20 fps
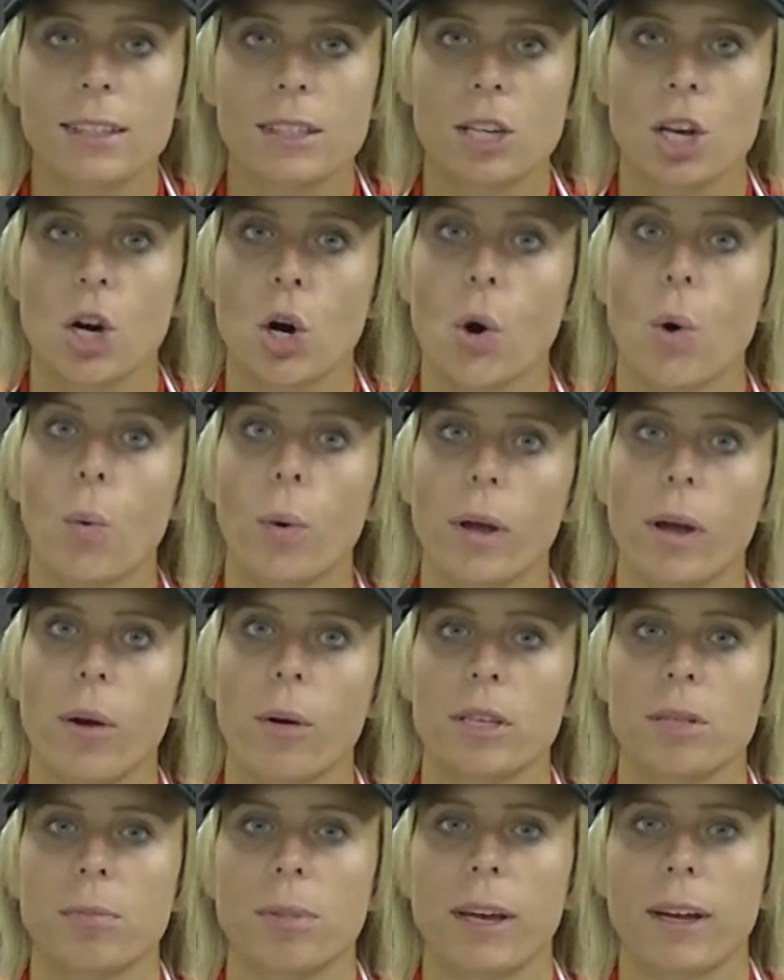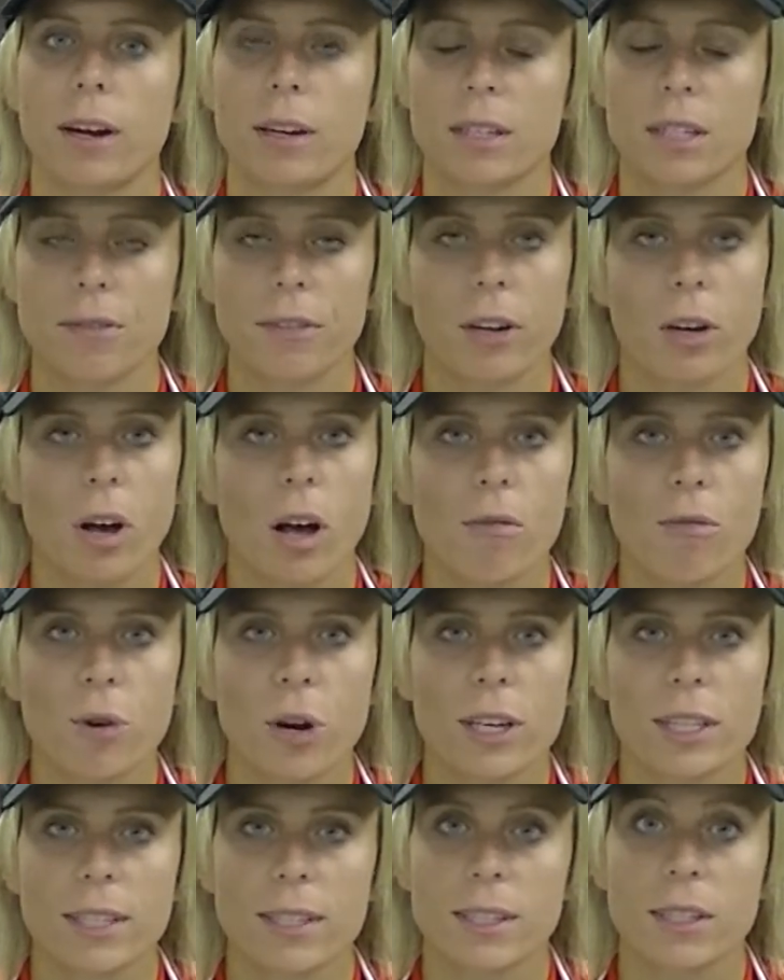So we always played on different golf
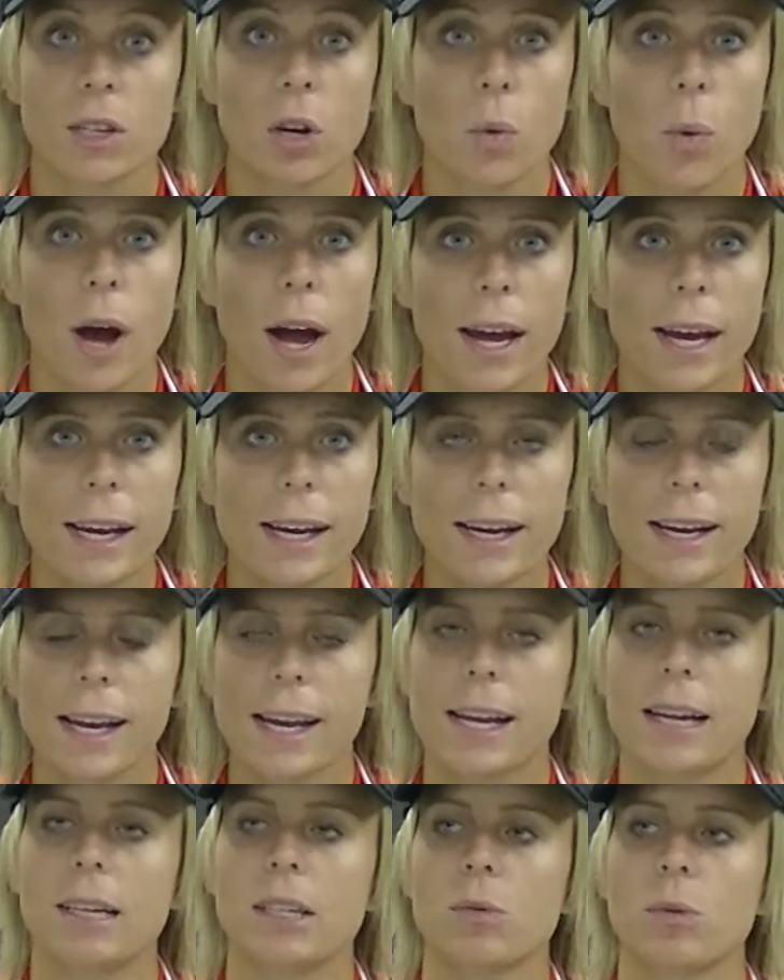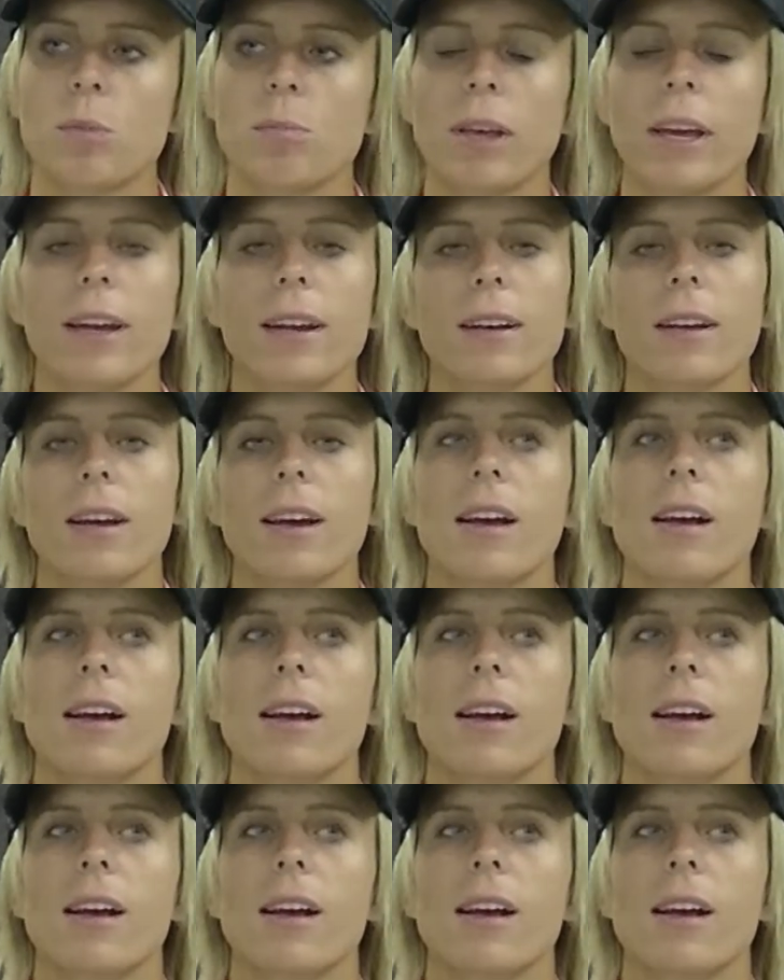courses in Hawaii, and we played